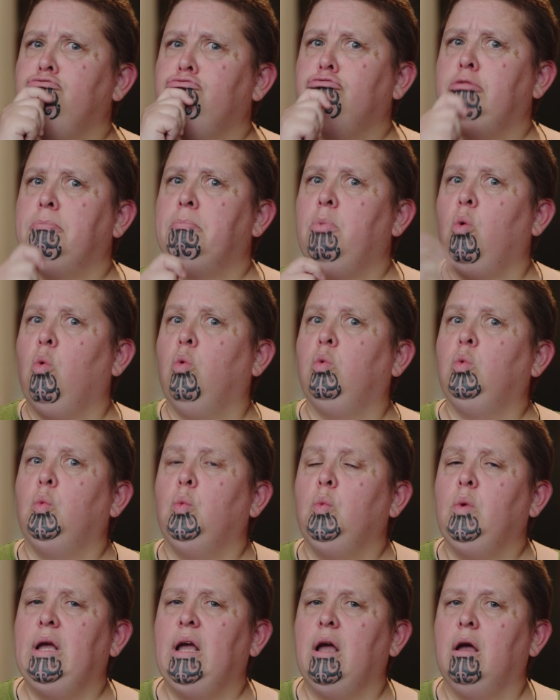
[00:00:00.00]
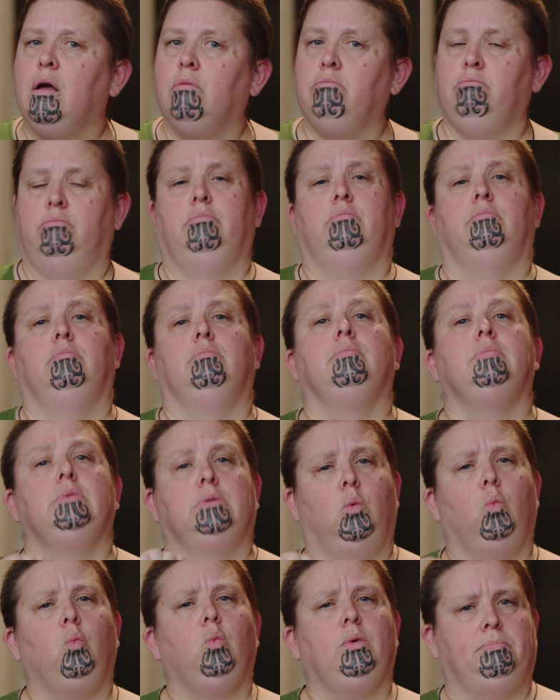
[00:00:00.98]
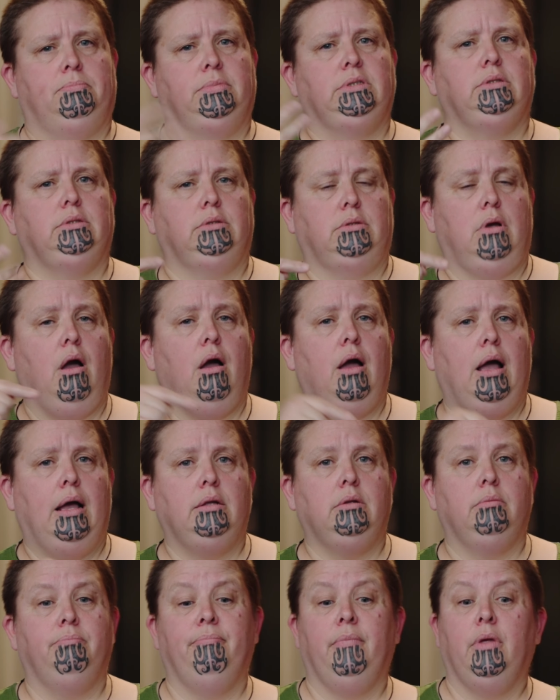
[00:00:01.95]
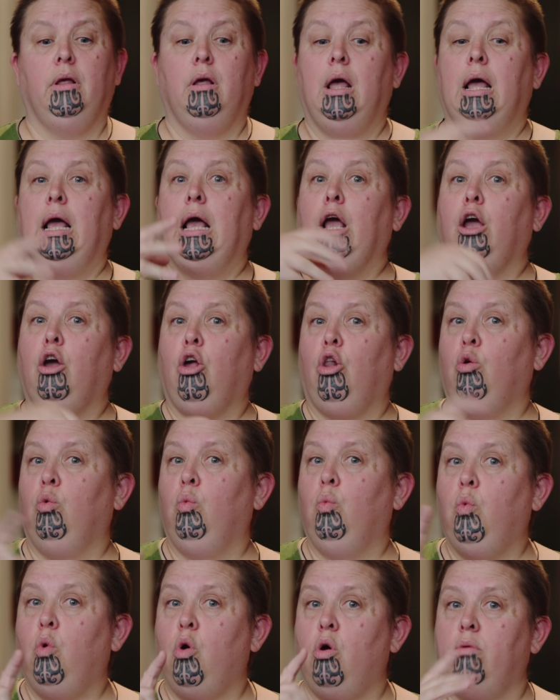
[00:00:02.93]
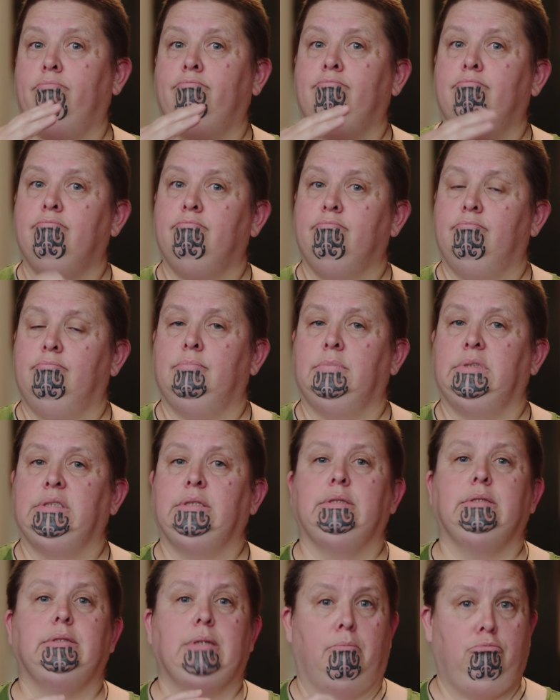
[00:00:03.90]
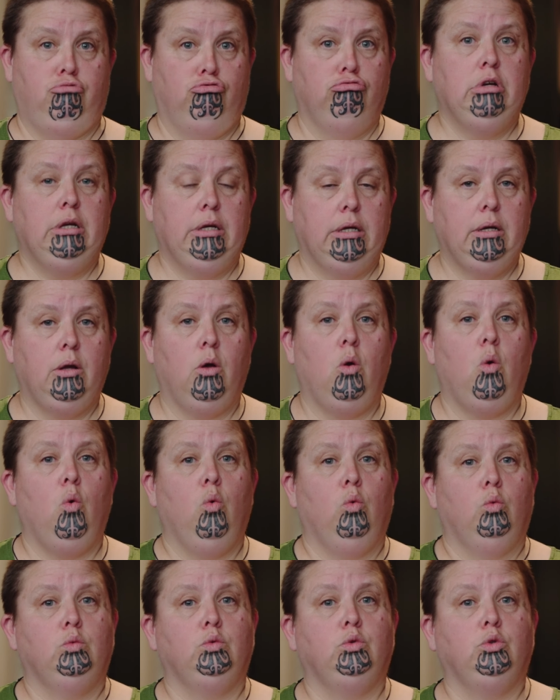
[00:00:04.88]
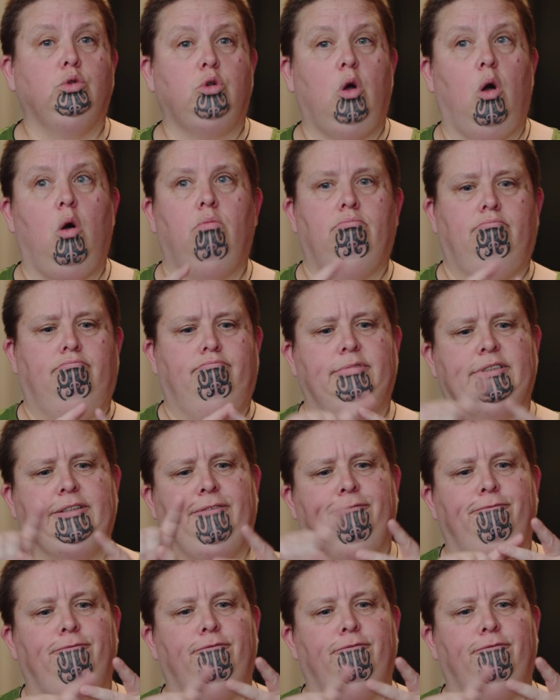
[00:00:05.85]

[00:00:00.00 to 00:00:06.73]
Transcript: You can view the annual report, executive summary, and alternate formats on our website.